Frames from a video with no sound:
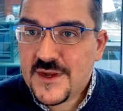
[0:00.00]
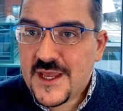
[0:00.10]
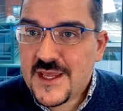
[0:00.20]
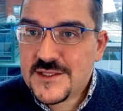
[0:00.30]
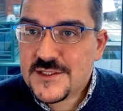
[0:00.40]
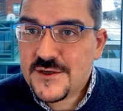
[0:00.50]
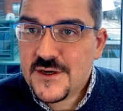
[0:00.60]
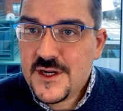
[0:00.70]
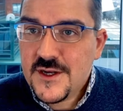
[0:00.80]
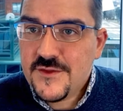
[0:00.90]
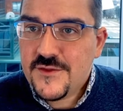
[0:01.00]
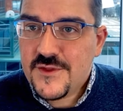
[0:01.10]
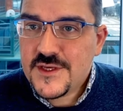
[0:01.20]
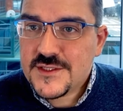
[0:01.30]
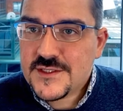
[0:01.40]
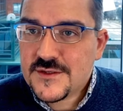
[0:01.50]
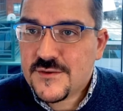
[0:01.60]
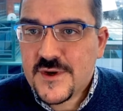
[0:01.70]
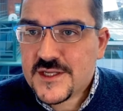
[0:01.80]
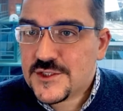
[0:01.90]
answer this
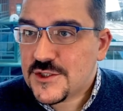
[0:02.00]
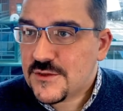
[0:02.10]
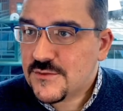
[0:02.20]
question.